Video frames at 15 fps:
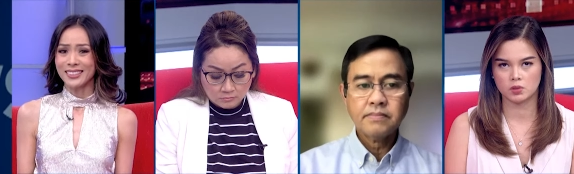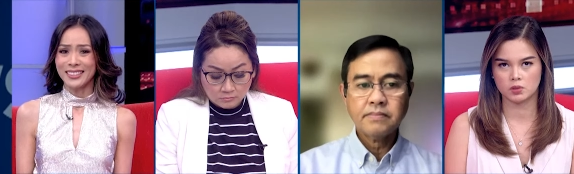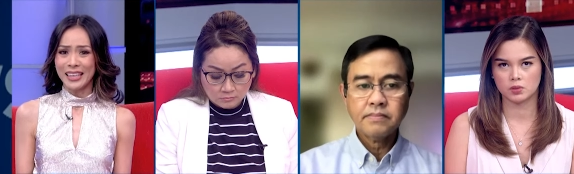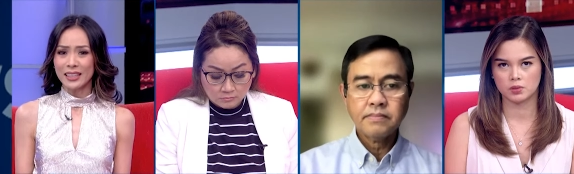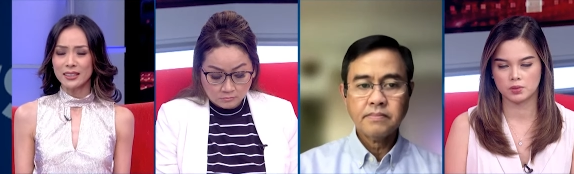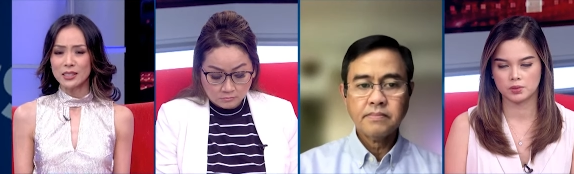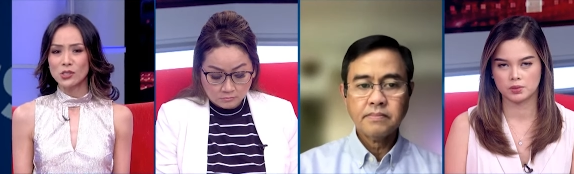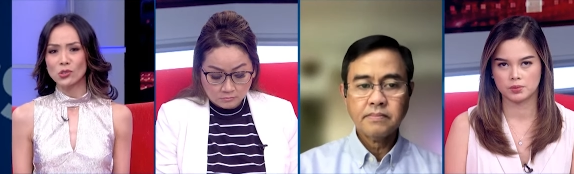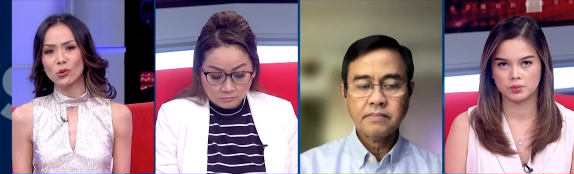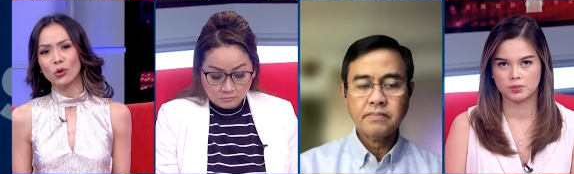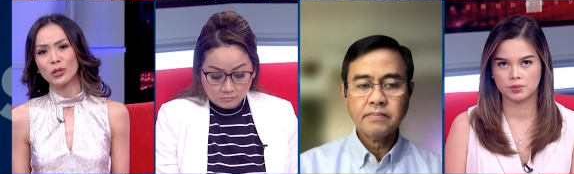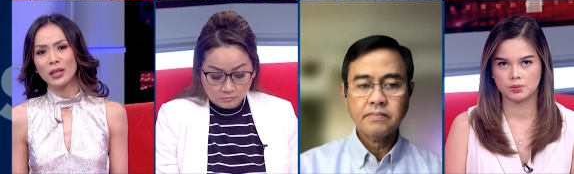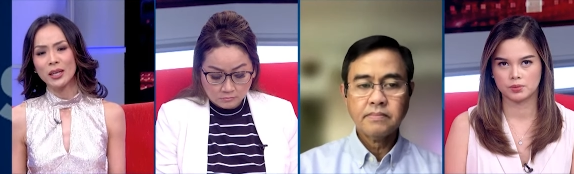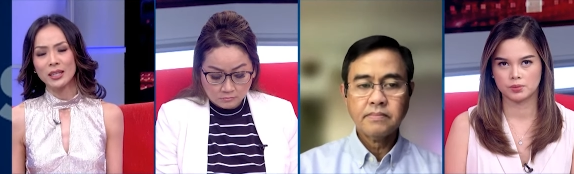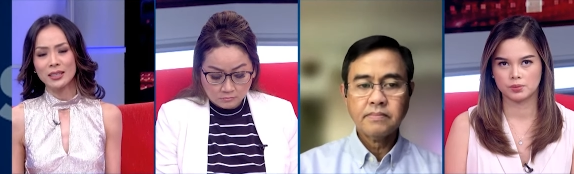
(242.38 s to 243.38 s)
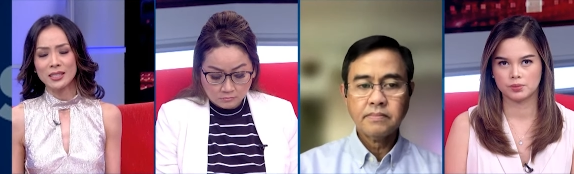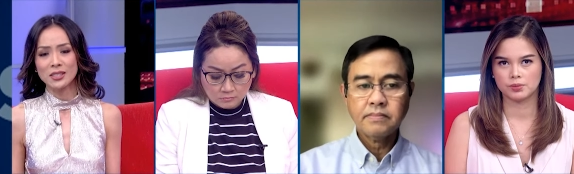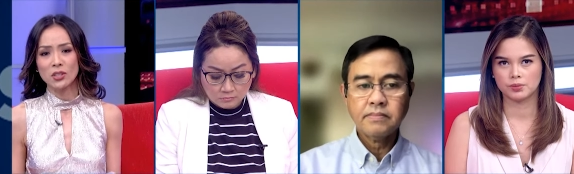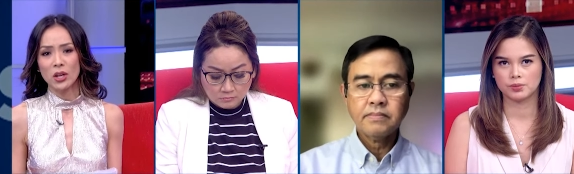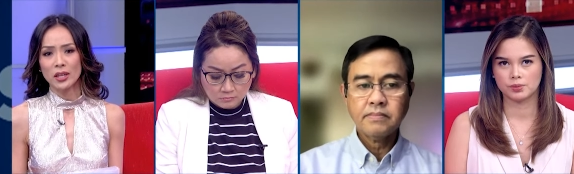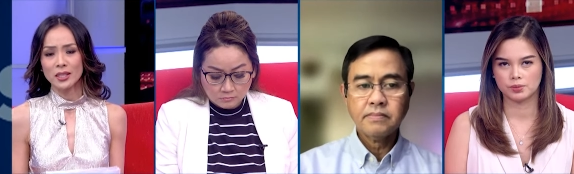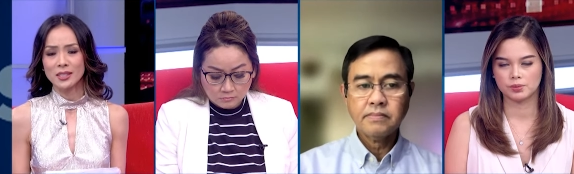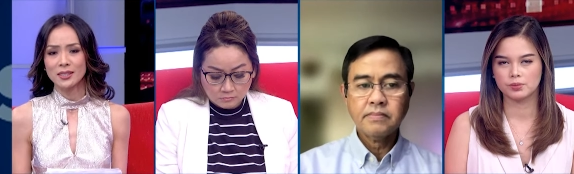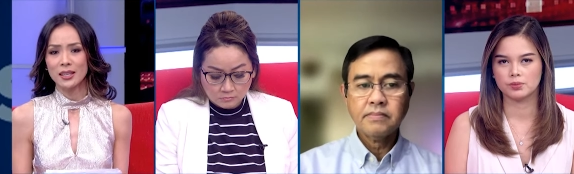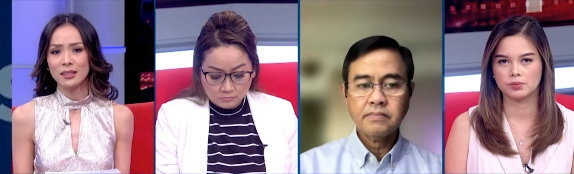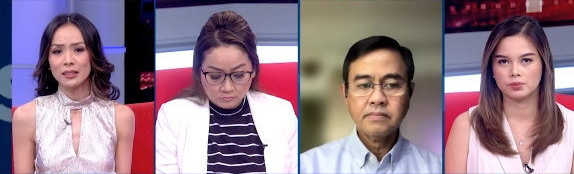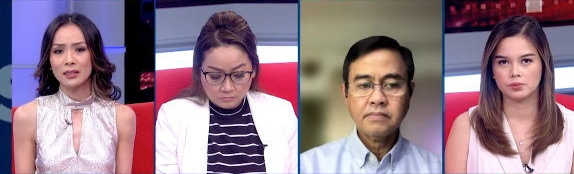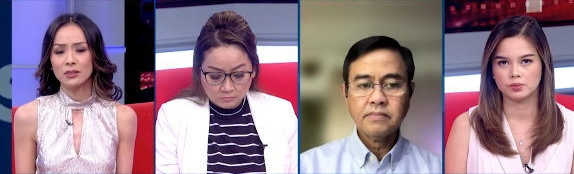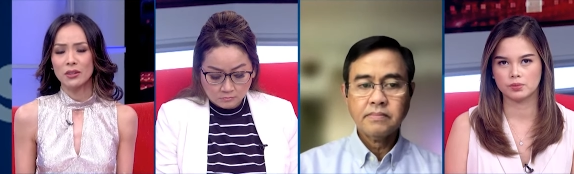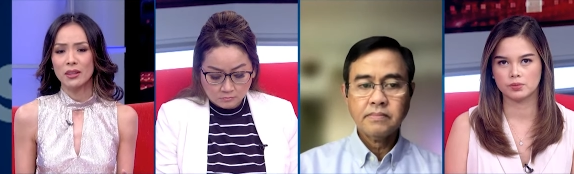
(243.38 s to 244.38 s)
Speaker 1: yet Escoda. It has not
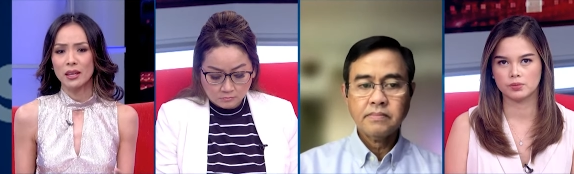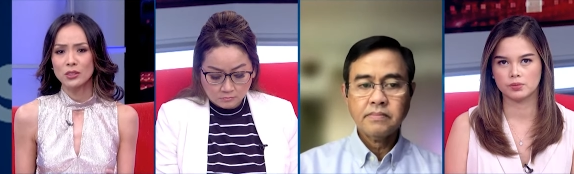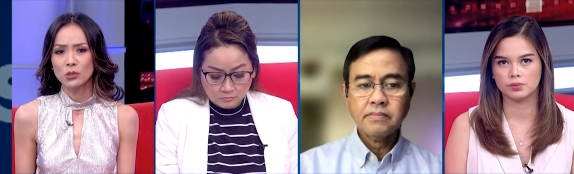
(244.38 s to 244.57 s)
extended to that.